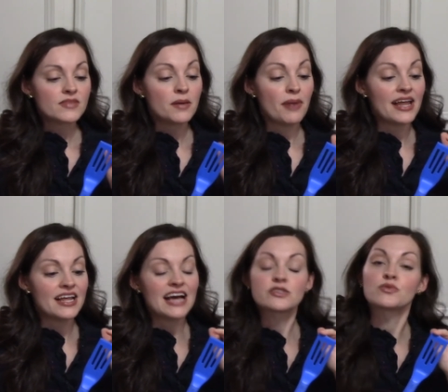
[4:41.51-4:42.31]
but it
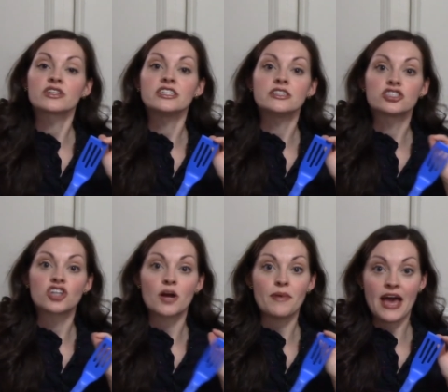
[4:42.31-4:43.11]
has a really
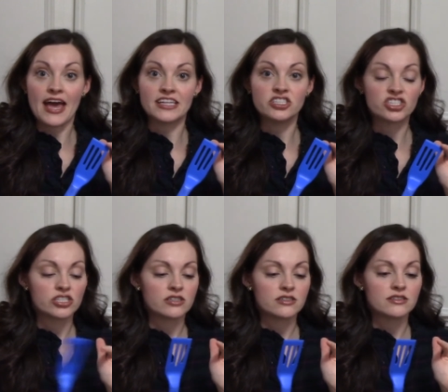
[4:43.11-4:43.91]
sharp edge.
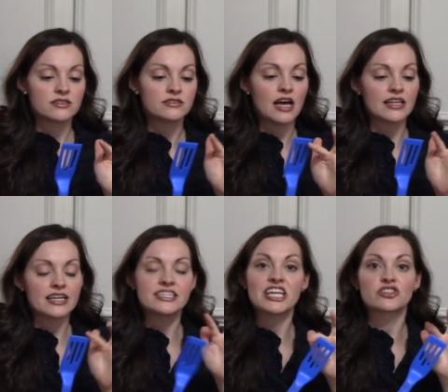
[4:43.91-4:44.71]
Not
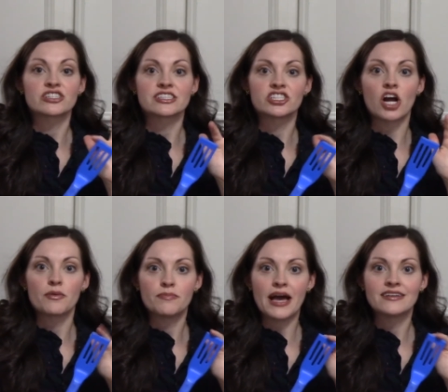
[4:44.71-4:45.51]
like dangerously
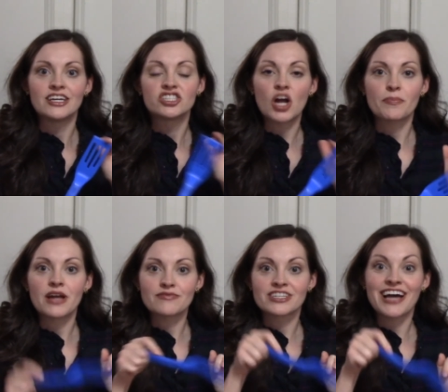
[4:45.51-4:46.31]
sharp, but sharp
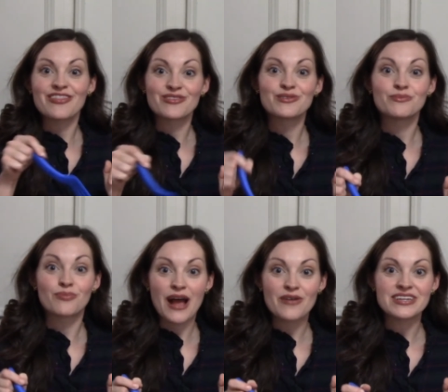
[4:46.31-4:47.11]
enough to cut through
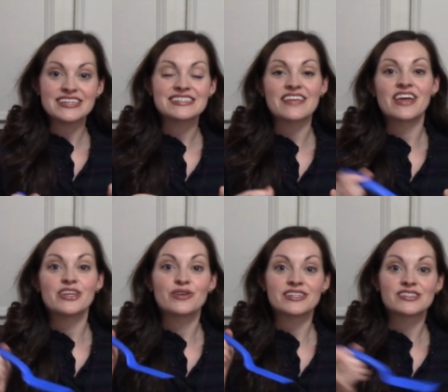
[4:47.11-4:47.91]
brownies, and then
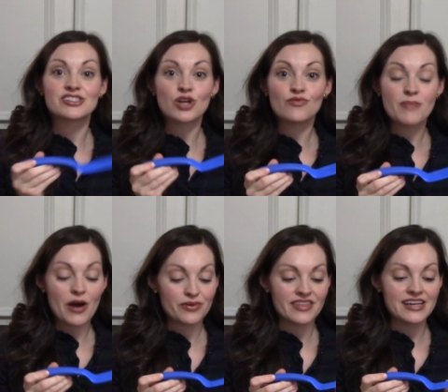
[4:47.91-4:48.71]
you can serve them
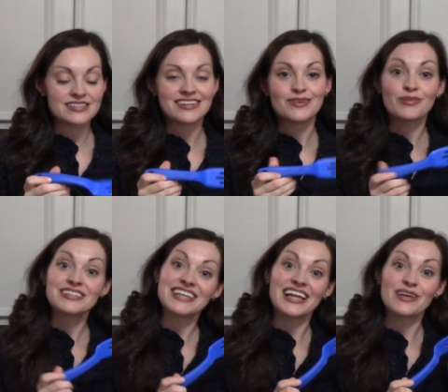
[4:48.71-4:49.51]
out with this.
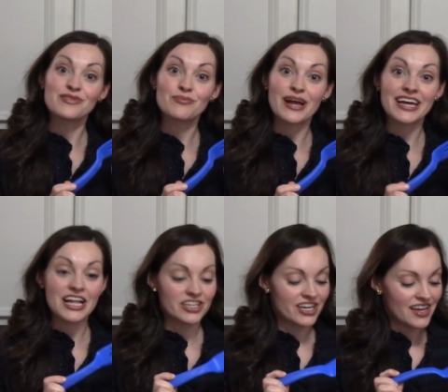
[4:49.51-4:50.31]
Plus, I love the bright
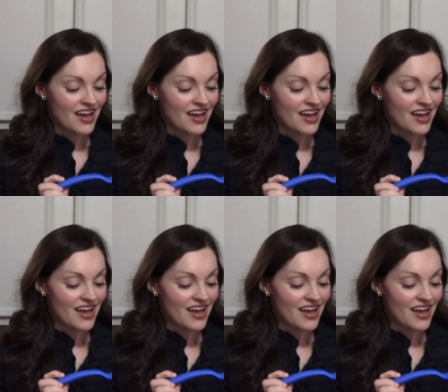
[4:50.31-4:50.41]
color.